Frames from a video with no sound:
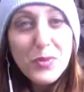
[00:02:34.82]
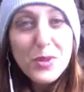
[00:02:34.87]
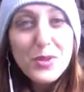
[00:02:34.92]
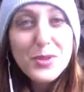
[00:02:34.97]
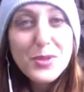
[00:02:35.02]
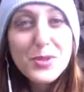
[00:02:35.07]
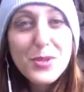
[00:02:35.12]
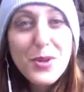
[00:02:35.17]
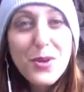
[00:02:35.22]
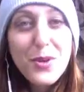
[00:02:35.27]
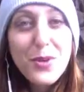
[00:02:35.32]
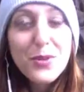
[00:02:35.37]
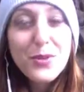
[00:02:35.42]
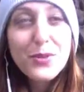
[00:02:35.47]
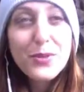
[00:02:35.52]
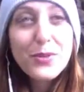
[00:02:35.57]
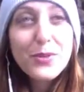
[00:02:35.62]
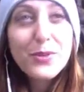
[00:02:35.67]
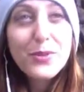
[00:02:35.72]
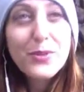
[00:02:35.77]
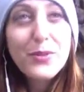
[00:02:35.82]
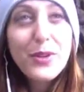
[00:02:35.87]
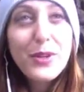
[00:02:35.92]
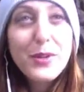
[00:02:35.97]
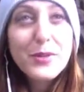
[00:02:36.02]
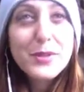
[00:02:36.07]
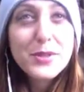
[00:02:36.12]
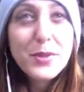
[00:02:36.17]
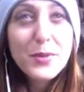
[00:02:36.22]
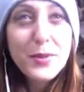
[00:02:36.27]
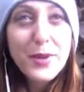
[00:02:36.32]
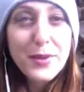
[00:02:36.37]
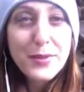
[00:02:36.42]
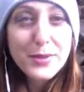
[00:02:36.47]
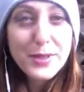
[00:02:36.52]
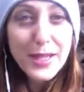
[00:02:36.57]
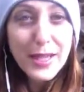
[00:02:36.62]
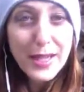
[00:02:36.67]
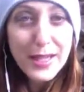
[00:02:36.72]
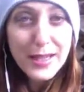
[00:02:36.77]
So anyway, so when I
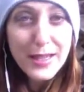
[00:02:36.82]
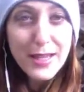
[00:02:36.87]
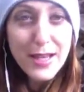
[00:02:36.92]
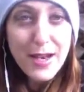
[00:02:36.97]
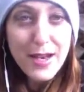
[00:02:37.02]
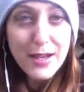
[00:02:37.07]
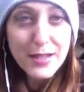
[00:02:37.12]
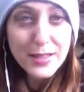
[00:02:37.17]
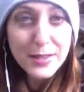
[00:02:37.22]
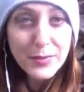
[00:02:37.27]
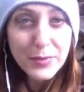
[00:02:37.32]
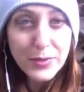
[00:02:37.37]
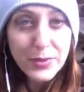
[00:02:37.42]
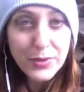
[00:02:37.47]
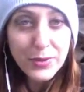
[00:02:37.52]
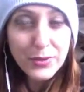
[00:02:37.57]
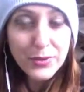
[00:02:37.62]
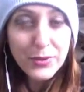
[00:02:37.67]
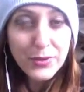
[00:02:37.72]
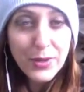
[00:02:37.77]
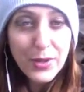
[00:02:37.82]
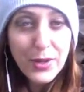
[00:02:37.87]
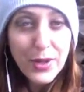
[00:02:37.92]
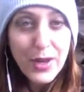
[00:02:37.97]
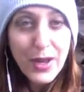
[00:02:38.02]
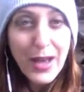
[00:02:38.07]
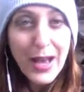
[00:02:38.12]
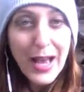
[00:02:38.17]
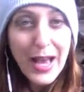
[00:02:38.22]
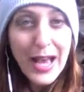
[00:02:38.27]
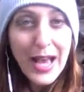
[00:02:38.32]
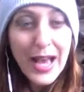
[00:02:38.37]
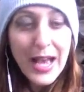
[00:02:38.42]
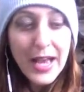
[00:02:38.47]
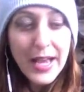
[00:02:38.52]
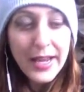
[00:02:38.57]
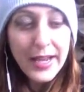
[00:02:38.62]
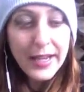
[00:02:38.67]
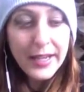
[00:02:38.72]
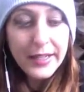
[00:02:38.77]
was in the hospital,
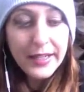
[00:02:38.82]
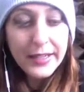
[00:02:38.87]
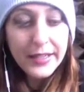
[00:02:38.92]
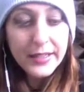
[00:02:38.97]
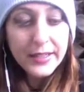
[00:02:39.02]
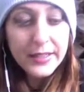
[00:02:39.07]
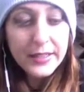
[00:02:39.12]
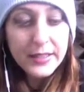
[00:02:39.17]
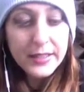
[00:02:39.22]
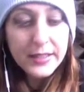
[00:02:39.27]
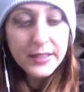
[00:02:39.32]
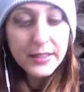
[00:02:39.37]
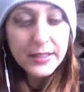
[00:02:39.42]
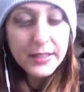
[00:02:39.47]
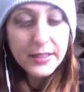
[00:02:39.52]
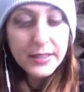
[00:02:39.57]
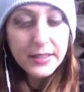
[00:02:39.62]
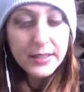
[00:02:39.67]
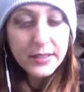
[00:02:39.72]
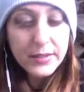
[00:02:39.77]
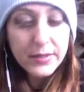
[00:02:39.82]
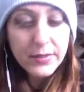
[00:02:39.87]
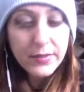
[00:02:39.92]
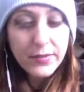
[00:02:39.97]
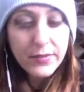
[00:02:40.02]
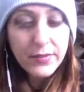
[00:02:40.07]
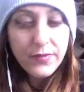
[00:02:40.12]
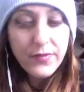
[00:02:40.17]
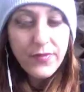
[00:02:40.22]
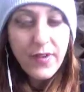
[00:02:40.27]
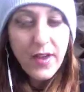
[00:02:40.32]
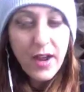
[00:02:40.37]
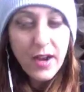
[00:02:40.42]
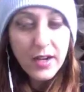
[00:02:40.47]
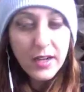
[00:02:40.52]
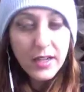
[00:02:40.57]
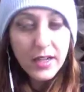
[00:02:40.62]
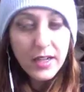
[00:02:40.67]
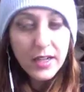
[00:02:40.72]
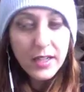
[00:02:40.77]
I
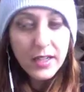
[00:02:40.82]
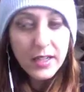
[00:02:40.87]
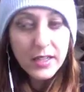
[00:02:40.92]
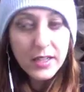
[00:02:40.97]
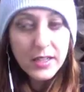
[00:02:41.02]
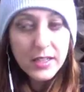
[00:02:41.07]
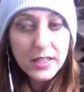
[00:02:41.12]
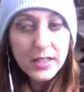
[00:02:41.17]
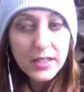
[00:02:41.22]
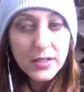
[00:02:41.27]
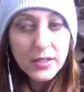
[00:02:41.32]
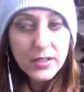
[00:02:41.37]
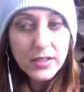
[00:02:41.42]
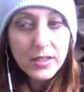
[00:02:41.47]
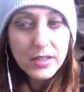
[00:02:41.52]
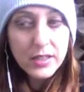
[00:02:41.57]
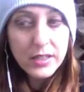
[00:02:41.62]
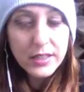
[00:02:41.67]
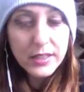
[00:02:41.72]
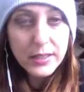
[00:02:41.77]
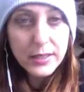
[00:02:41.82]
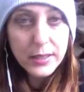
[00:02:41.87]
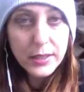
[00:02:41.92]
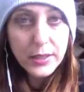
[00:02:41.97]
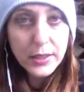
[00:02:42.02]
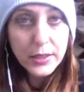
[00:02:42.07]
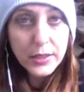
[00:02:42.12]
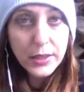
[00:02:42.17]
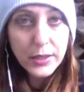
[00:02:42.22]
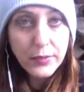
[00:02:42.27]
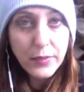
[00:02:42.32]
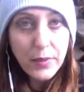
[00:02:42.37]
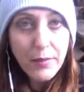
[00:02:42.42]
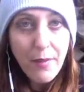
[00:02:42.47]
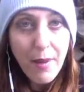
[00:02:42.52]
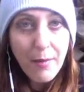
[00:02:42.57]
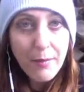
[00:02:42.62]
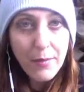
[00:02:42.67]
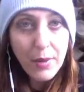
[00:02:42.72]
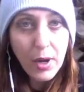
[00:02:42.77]
very clearly
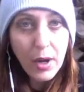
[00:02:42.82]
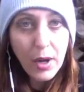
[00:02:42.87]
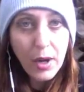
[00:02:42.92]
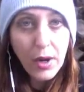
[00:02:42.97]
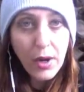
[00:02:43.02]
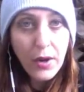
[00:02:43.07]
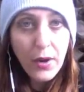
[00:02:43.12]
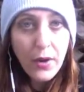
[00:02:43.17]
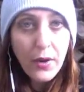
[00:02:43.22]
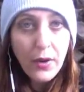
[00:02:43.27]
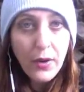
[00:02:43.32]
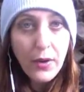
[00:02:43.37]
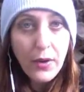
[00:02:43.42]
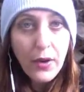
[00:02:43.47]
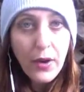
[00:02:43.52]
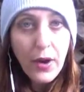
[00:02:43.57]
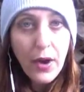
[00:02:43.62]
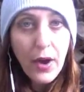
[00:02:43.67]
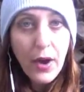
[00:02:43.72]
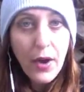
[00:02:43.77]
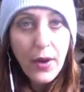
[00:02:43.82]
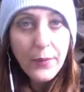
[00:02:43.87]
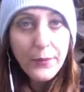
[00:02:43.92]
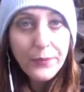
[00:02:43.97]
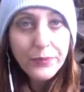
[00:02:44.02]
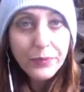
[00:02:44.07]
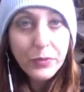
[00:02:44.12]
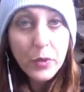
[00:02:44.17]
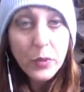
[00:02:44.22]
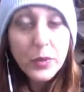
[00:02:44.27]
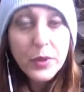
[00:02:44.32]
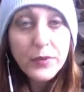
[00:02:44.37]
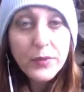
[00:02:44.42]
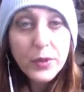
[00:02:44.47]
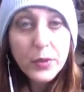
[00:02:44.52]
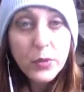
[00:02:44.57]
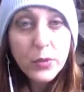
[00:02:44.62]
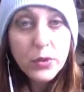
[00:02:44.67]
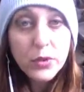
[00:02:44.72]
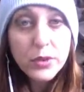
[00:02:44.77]
remember one of the
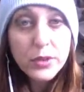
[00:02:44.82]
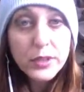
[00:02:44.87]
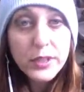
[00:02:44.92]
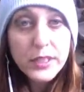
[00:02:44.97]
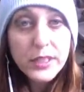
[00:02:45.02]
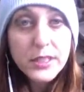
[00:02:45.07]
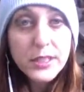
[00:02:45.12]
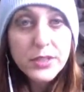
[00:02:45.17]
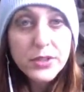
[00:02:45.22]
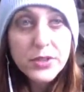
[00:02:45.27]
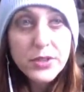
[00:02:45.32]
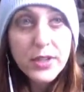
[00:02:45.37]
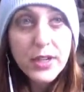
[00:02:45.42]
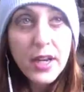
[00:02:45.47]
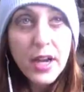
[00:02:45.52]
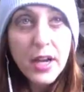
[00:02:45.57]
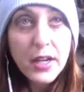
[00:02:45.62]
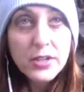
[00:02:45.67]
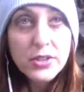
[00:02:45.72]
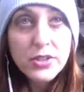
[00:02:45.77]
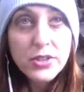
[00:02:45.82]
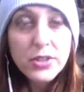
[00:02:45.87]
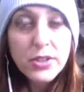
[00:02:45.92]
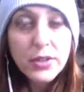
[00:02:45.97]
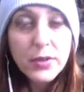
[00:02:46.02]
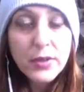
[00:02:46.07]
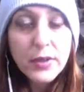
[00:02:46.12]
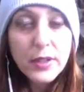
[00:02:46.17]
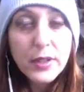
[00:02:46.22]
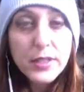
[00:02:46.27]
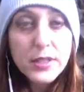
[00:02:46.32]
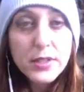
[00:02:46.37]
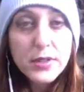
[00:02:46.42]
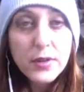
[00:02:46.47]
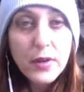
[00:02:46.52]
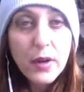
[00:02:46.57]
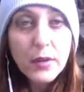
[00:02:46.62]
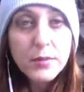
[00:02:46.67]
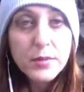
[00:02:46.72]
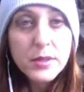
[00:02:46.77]
orderlies in triage, in his
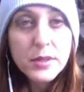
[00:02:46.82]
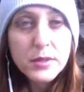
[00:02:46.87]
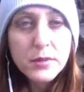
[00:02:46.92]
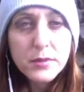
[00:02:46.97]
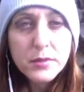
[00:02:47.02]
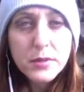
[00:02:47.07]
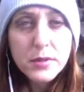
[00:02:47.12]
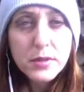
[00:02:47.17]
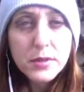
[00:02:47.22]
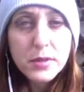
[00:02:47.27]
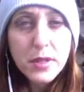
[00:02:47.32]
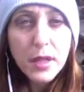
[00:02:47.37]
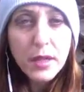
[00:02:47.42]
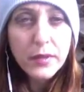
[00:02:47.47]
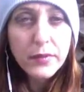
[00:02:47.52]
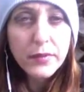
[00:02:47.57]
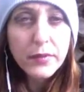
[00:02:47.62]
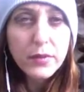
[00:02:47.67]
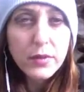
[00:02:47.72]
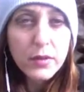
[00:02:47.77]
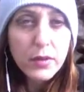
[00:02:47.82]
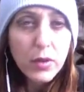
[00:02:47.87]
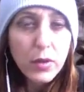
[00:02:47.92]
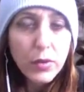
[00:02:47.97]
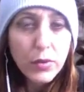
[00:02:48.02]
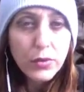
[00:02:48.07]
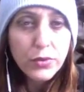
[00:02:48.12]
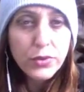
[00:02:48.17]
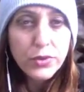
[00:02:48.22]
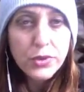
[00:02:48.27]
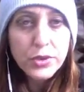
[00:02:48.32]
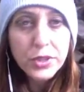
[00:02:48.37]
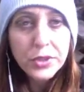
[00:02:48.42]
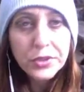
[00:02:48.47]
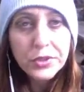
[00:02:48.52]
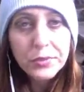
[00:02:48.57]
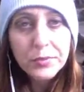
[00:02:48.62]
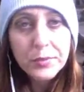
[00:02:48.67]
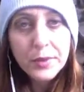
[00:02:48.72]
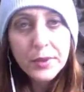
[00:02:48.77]
scrubs. He was this kind of older
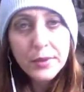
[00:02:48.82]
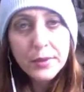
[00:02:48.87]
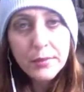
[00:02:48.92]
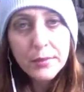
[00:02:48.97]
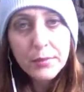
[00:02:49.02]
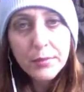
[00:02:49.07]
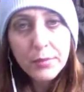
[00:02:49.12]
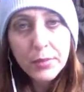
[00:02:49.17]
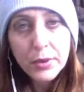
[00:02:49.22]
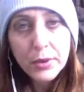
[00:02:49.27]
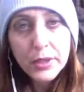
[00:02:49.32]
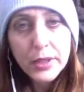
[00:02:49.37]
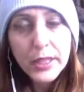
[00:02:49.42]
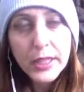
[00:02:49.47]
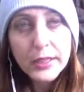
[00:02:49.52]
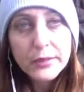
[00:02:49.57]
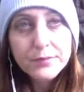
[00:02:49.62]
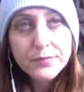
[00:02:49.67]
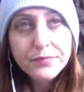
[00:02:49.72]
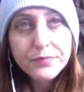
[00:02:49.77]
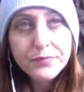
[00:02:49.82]
gentleman, burly